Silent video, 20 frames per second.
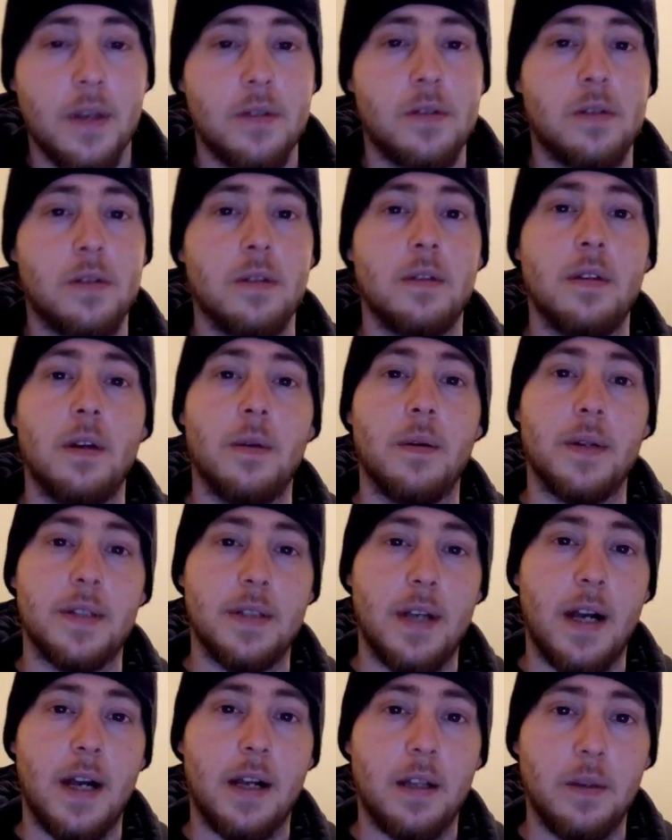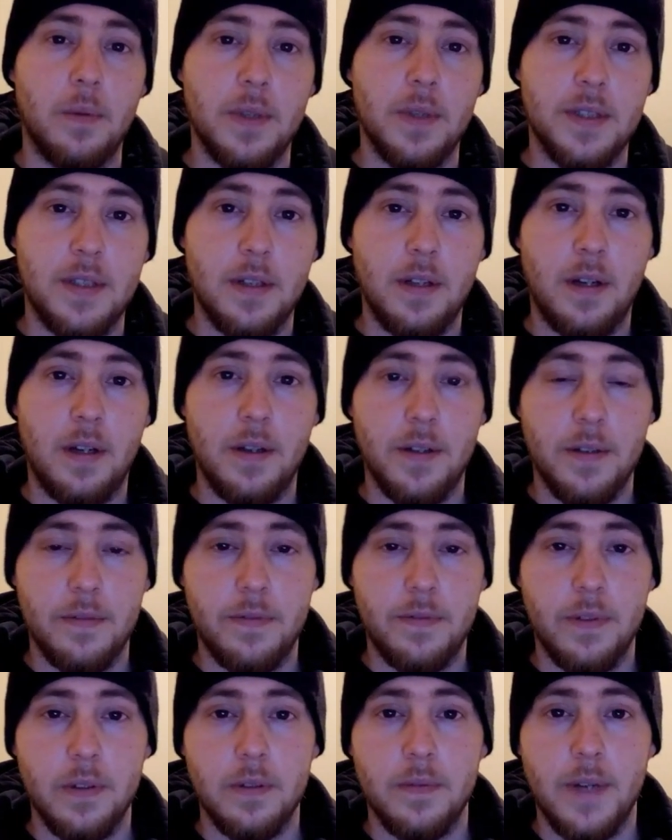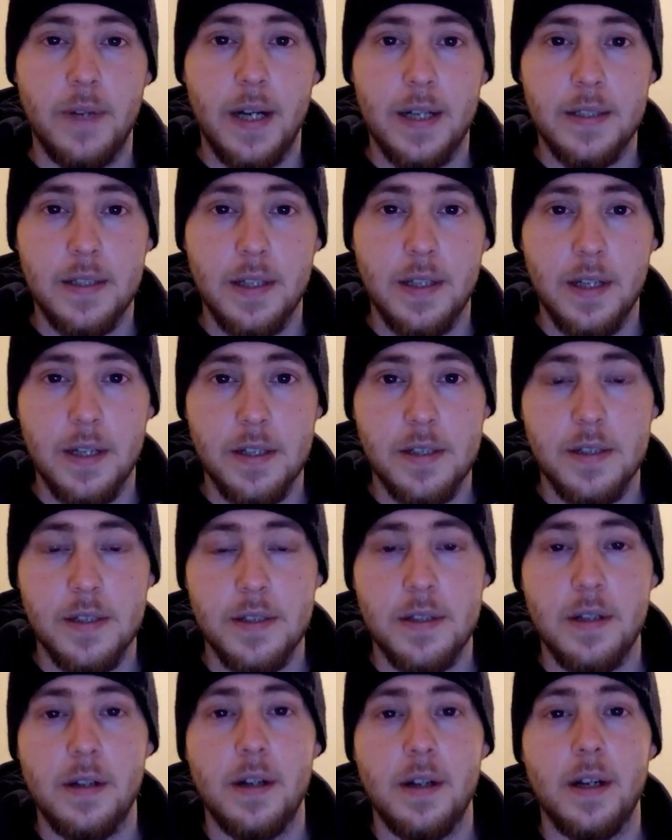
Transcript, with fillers: should know exactly what's in all the flu vaccinations